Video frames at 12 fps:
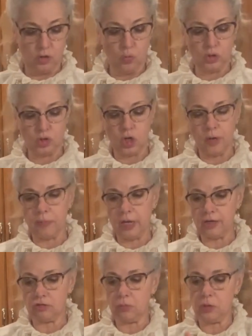You want your
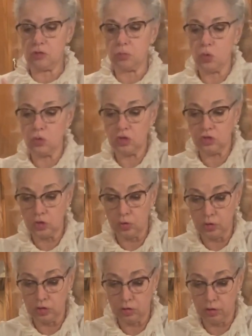cupcakes to be smooth and
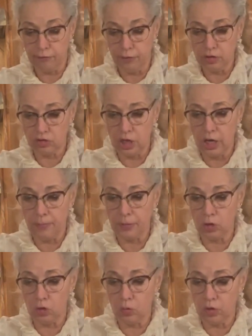silky. So the first thing I'm going
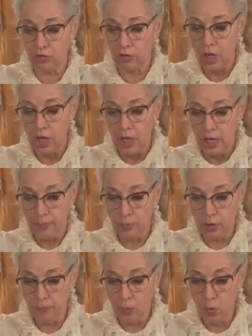to do is I'm
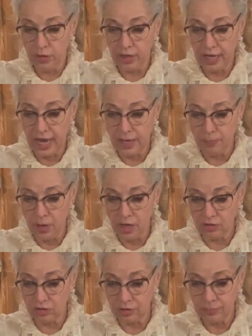going to pour the cake
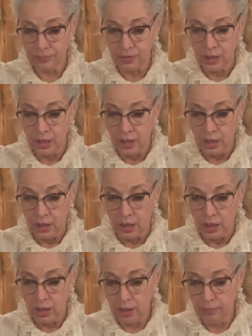mix
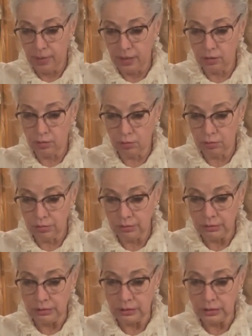in my little
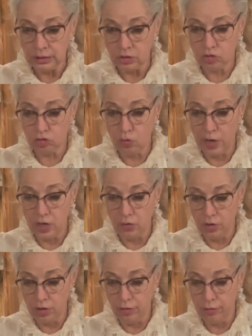strainer
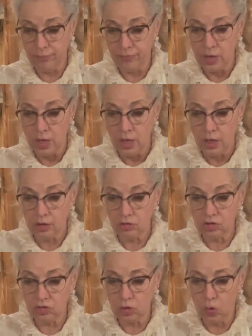here, because
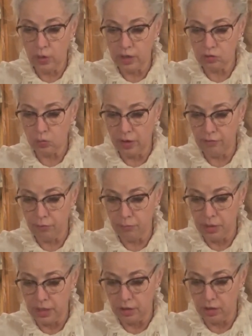this is the quickest way for
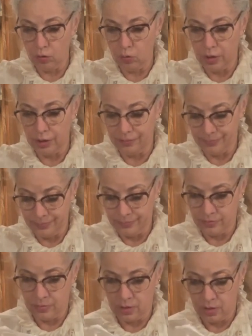me to do it.
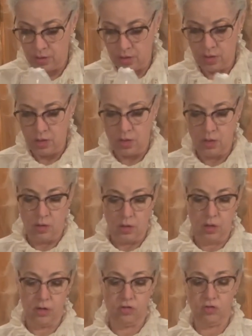
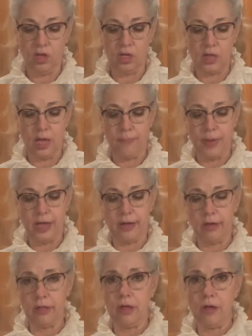I'm going to stick that back
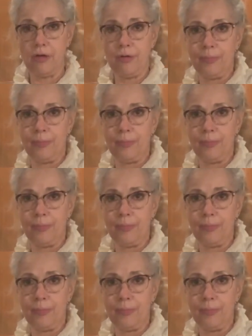in there.